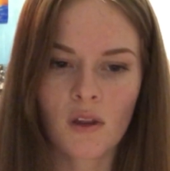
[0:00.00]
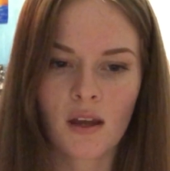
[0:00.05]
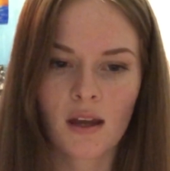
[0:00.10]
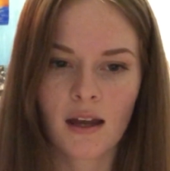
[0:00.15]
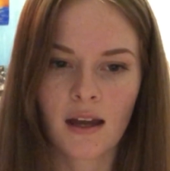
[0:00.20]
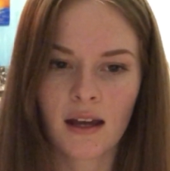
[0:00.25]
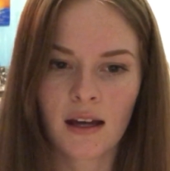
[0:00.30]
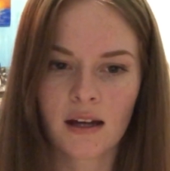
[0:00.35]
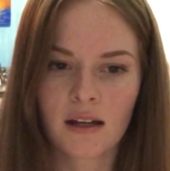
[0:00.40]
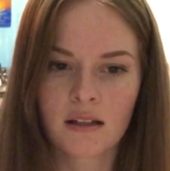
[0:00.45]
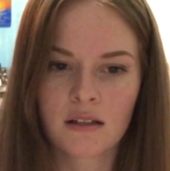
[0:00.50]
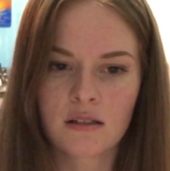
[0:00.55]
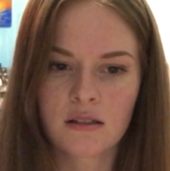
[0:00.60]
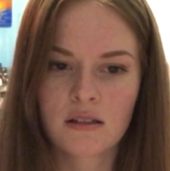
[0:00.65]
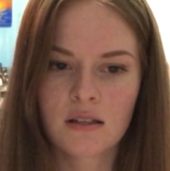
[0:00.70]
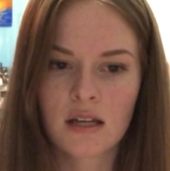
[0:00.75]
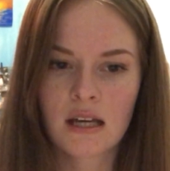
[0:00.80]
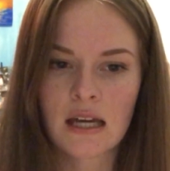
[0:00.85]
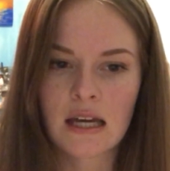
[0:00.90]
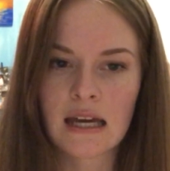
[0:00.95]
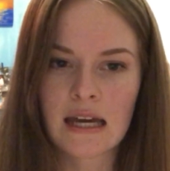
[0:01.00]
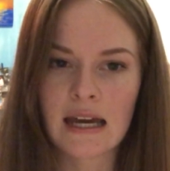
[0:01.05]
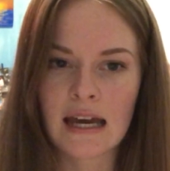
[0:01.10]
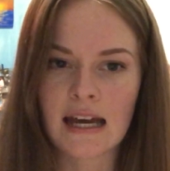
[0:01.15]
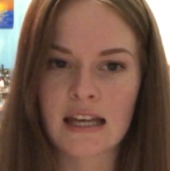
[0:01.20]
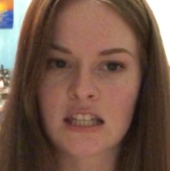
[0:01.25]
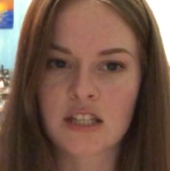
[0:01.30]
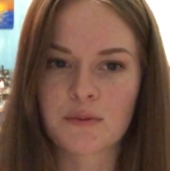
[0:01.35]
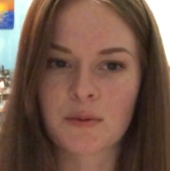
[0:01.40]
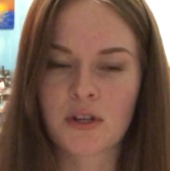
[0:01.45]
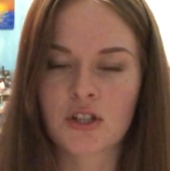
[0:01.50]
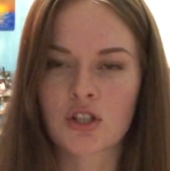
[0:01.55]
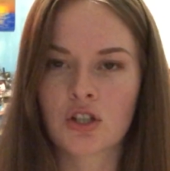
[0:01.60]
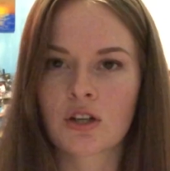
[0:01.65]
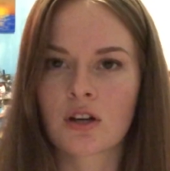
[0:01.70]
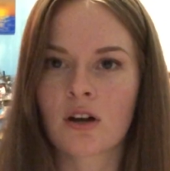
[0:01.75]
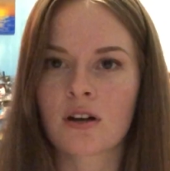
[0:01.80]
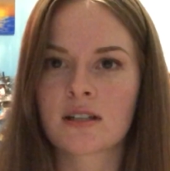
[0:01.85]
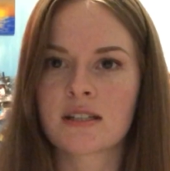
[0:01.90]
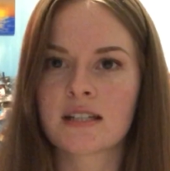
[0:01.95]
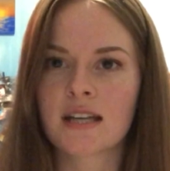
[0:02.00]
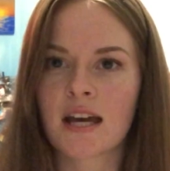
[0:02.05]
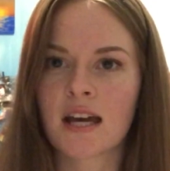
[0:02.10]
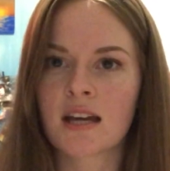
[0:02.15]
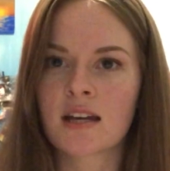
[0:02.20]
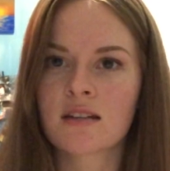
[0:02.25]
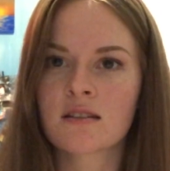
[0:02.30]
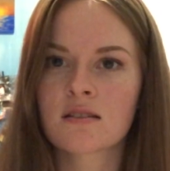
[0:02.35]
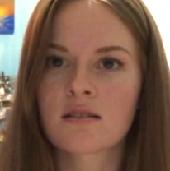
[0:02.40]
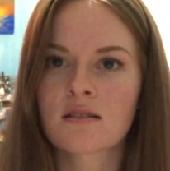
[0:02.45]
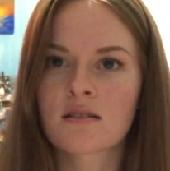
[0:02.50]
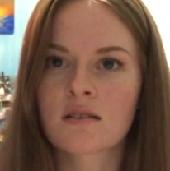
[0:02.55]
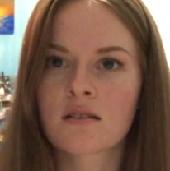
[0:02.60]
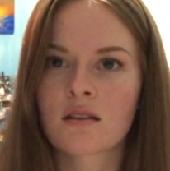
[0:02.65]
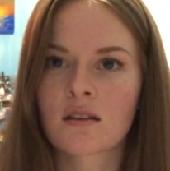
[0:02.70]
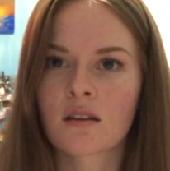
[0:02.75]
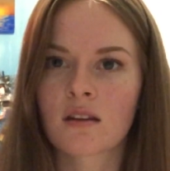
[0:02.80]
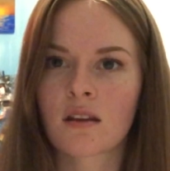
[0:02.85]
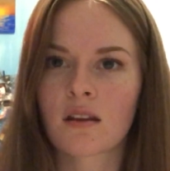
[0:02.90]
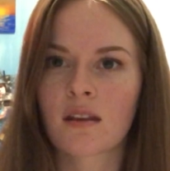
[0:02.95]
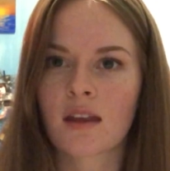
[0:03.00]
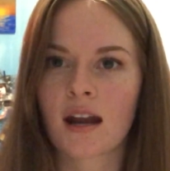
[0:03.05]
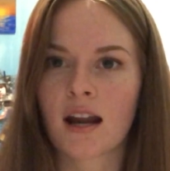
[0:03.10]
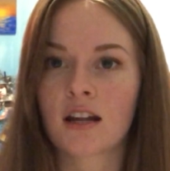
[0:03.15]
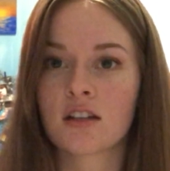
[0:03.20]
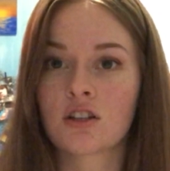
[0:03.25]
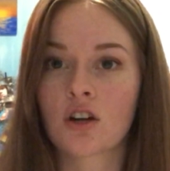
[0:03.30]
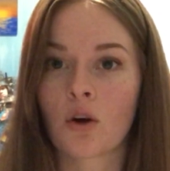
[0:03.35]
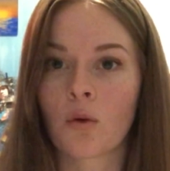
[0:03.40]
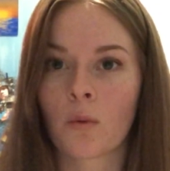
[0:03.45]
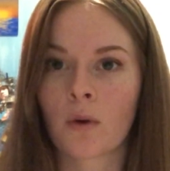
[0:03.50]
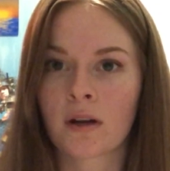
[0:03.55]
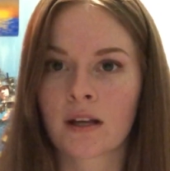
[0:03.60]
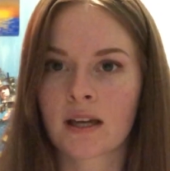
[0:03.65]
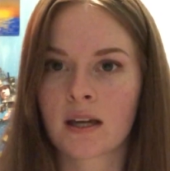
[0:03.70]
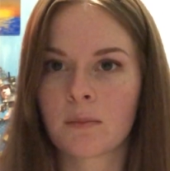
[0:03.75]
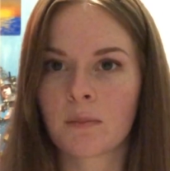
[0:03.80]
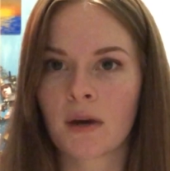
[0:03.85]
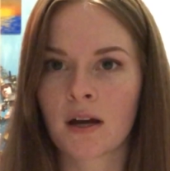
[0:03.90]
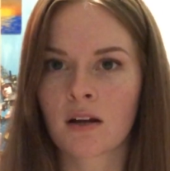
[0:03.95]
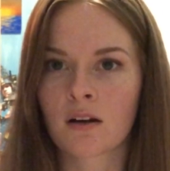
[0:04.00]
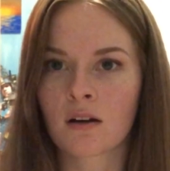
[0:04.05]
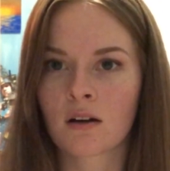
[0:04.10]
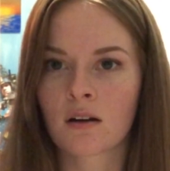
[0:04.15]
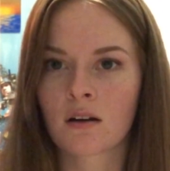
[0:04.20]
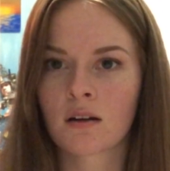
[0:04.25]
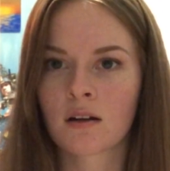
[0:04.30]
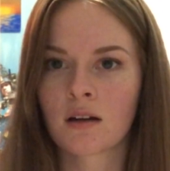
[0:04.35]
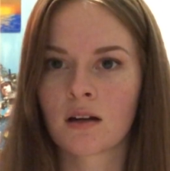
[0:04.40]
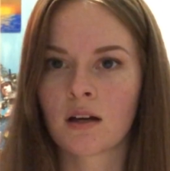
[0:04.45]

And especially on days that I don't want to get better,